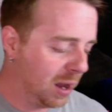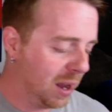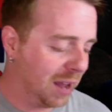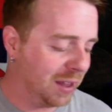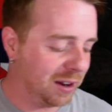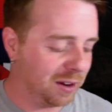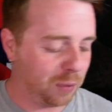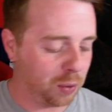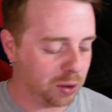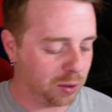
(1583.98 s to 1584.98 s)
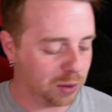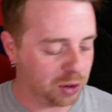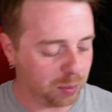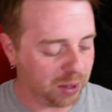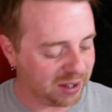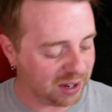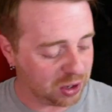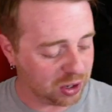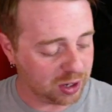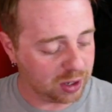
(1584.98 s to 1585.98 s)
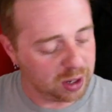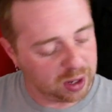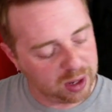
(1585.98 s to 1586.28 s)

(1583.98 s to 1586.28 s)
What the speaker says: And then for the original PlayStation,